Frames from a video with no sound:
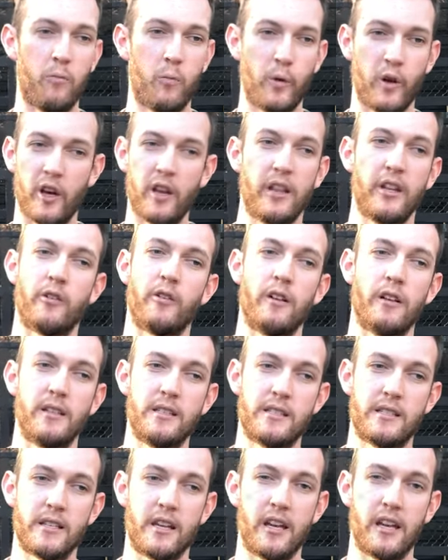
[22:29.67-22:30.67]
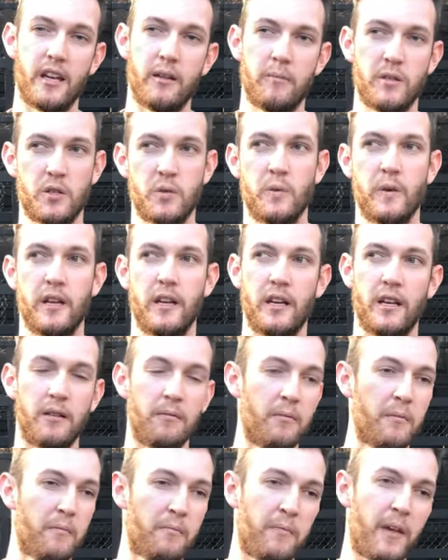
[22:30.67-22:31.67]
we only really see
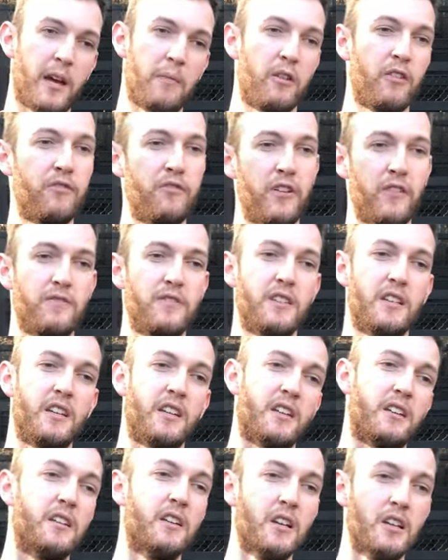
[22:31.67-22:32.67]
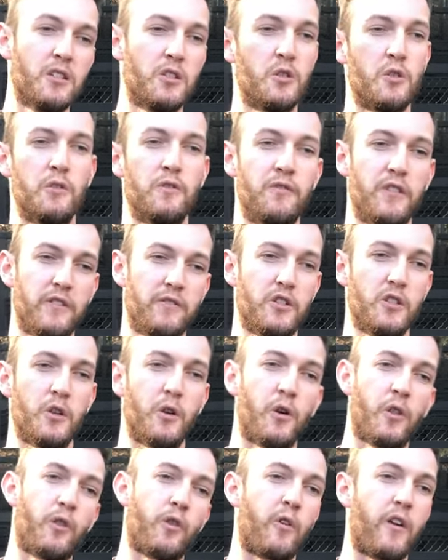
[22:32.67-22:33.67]
between maybe 50 and 250
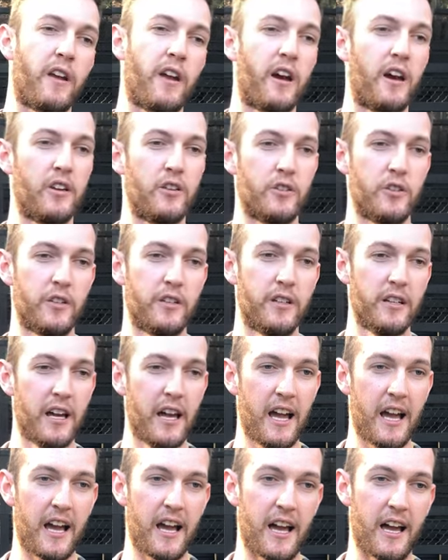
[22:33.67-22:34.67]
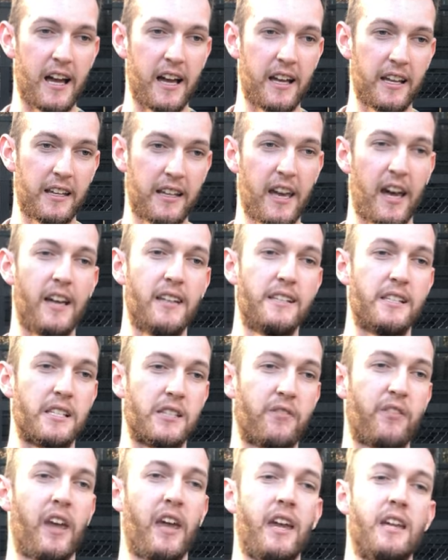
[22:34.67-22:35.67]
or 300
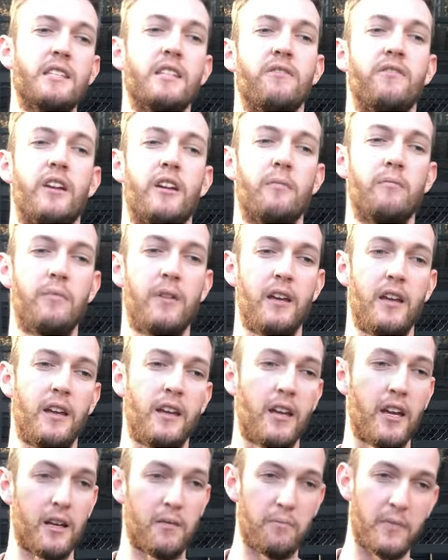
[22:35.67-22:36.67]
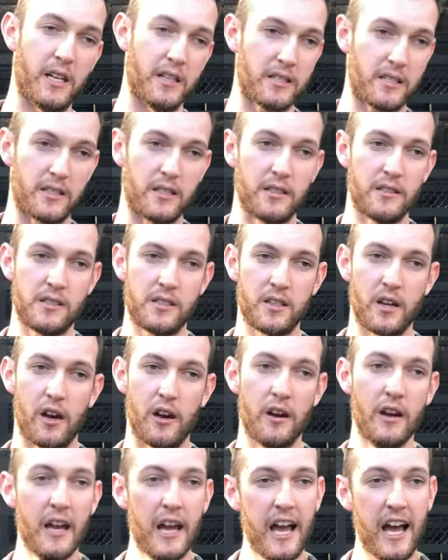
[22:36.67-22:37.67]
cases of anti-venom being administered.
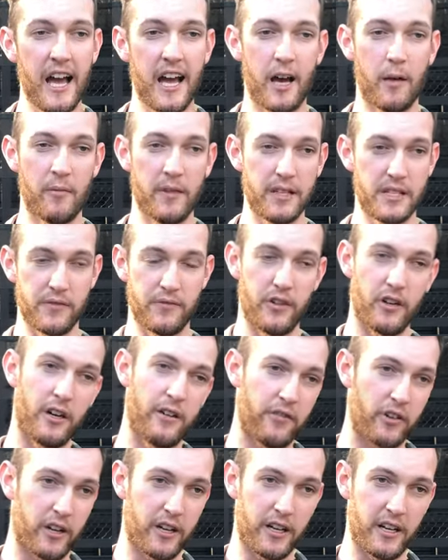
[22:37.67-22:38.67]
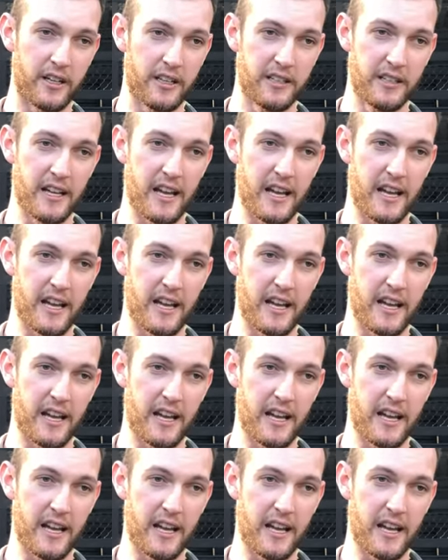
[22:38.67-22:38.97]
So it's a very, very